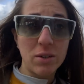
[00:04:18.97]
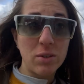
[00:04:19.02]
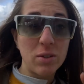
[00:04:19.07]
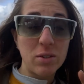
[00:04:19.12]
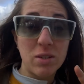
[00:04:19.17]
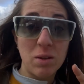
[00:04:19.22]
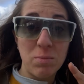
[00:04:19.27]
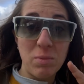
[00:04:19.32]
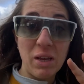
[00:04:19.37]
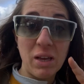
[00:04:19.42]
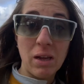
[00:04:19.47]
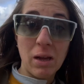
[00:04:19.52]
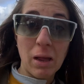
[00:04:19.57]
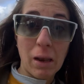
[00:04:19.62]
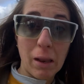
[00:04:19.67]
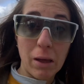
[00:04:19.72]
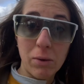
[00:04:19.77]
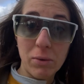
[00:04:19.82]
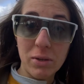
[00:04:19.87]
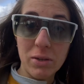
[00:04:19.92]
know it's a bit
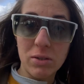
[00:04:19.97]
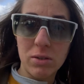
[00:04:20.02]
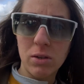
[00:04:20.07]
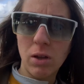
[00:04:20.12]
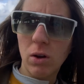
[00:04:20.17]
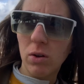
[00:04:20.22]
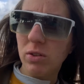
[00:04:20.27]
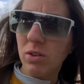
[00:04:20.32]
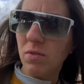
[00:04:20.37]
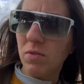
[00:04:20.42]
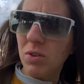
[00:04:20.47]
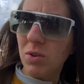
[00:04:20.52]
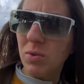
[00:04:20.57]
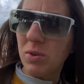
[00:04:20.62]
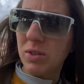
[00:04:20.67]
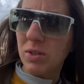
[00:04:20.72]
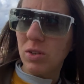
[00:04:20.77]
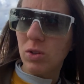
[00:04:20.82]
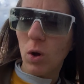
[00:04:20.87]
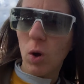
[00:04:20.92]
cloudy, so the view
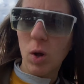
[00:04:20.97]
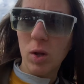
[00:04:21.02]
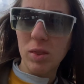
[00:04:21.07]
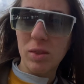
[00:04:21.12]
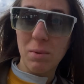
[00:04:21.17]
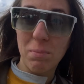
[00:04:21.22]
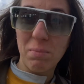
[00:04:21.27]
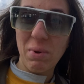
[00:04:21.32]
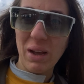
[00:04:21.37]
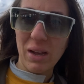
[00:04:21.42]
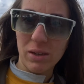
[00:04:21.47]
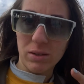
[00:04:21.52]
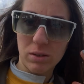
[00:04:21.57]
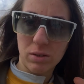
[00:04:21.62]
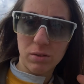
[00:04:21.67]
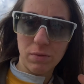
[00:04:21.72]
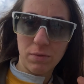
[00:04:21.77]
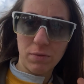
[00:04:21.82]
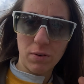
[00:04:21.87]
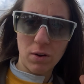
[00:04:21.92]
is not the best
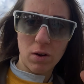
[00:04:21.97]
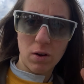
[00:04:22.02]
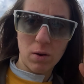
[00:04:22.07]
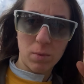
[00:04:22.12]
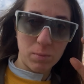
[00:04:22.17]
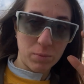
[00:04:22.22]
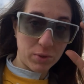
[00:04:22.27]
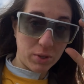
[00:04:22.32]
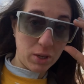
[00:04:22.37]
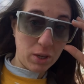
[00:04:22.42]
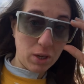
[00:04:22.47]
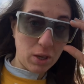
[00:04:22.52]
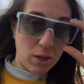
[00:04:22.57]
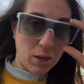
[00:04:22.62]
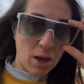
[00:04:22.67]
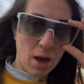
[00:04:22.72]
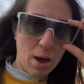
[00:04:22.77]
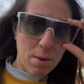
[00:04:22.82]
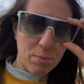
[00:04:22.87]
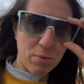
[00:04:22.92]
from the
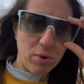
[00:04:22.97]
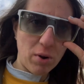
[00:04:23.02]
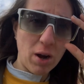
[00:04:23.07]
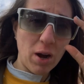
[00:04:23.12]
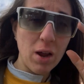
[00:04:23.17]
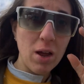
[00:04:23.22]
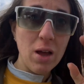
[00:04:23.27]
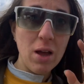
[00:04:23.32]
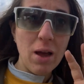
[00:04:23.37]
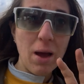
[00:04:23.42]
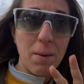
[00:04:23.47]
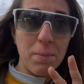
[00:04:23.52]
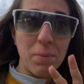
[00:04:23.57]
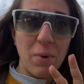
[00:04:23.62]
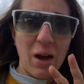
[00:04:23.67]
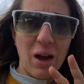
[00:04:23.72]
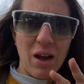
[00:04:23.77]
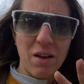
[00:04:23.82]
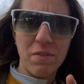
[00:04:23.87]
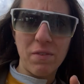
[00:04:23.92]
camera,
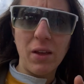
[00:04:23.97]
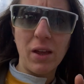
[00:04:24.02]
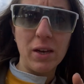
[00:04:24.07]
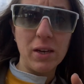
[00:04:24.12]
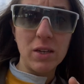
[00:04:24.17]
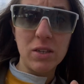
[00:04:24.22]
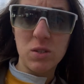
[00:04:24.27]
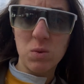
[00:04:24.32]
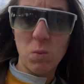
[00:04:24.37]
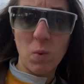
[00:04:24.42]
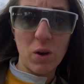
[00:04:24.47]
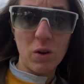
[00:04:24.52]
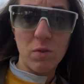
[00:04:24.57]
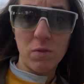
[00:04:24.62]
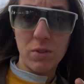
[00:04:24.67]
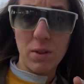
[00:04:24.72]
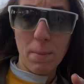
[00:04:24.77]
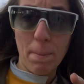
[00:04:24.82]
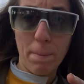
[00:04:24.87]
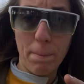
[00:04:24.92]
but I think this is one
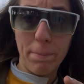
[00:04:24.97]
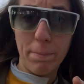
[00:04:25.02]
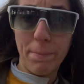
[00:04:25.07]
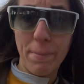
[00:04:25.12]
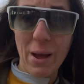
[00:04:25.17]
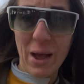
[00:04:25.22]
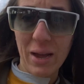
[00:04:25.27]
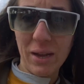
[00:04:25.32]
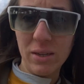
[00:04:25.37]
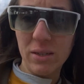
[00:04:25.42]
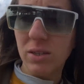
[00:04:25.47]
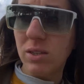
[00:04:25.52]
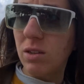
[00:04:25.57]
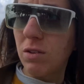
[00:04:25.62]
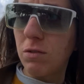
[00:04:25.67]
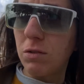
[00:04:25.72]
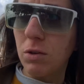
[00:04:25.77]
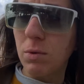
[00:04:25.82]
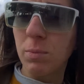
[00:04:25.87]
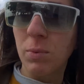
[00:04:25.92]
of the best
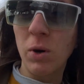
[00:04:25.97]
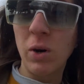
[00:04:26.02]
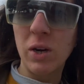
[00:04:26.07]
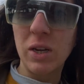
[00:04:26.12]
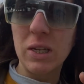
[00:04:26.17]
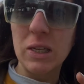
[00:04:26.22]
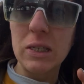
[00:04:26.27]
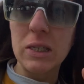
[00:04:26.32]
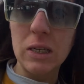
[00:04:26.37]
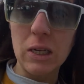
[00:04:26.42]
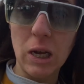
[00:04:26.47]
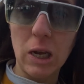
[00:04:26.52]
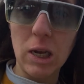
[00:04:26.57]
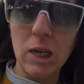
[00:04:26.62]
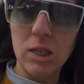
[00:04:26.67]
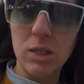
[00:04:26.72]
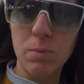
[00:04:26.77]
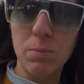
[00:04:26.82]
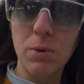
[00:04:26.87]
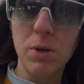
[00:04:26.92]
viewpoints in
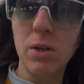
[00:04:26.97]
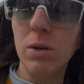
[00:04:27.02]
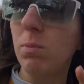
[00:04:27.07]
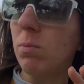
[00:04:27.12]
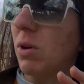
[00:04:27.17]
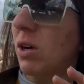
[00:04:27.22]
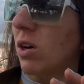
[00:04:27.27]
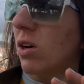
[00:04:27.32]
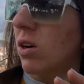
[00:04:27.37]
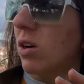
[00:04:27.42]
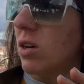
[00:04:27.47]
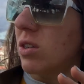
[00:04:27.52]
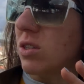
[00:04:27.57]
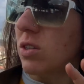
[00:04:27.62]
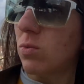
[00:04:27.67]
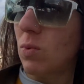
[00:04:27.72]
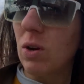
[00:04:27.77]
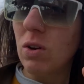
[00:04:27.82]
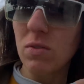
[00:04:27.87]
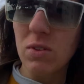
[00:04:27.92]
Lisbon because
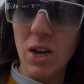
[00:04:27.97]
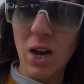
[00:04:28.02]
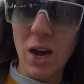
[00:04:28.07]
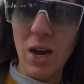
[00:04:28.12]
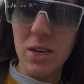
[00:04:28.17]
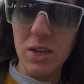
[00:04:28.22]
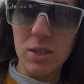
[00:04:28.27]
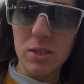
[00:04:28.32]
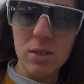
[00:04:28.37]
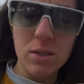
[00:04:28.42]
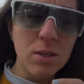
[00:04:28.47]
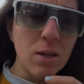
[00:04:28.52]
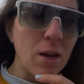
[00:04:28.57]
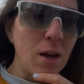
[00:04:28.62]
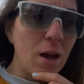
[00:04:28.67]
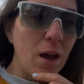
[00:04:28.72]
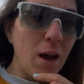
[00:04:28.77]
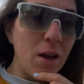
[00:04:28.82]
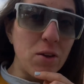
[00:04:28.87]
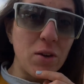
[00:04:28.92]
it's one of the highest.
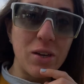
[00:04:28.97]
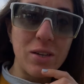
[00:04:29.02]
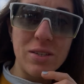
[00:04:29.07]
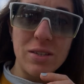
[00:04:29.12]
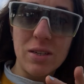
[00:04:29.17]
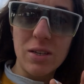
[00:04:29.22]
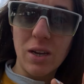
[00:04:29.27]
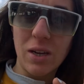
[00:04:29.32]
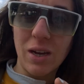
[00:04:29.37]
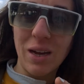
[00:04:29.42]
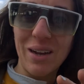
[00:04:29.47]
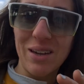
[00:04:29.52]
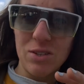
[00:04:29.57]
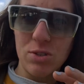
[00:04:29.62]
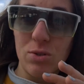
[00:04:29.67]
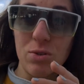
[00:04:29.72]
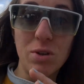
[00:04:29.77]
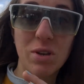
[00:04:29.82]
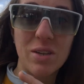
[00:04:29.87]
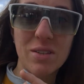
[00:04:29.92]
You can see the
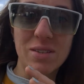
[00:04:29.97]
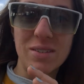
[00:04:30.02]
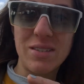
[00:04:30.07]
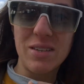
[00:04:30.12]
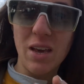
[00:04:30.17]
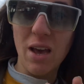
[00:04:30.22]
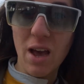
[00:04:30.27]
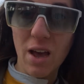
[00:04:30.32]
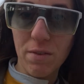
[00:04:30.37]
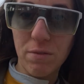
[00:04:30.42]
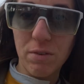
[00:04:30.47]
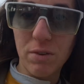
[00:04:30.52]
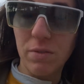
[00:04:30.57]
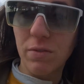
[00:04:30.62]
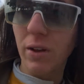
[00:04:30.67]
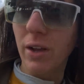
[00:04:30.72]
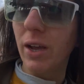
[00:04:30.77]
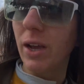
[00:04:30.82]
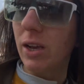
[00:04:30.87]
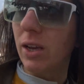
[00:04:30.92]
castle, you can see
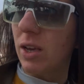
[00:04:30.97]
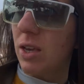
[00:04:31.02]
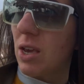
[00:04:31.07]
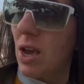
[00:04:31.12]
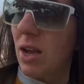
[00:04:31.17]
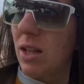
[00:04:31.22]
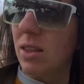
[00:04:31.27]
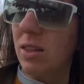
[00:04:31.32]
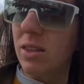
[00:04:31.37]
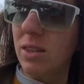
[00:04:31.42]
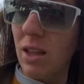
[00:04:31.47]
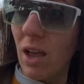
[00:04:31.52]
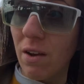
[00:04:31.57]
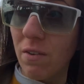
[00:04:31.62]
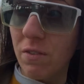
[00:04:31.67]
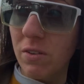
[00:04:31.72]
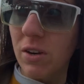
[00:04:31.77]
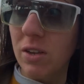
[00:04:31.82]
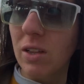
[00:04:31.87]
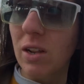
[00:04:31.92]
everything. Yeah,
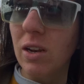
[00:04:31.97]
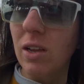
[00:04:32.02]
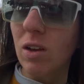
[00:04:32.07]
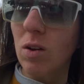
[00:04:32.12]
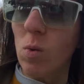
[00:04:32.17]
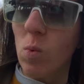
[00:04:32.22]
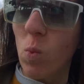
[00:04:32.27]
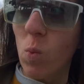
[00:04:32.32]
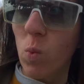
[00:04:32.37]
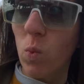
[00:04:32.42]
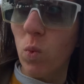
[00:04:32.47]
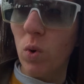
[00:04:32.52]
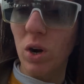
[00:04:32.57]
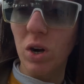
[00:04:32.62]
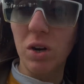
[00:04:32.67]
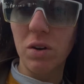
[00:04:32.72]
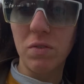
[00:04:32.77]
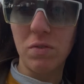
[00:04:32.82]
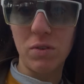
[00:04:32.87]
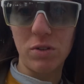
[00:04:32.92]
definitely
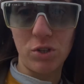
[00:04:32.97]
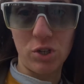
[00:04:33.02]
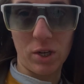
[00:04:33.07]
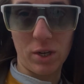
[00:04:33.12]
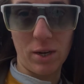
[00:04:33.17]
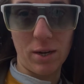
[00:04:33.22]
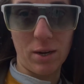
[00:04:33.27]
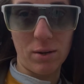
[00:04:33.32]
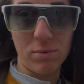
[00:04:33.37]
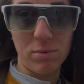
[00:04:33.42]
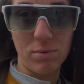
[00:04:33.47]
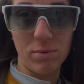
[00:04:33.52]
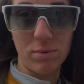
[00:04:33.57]
worth checking out.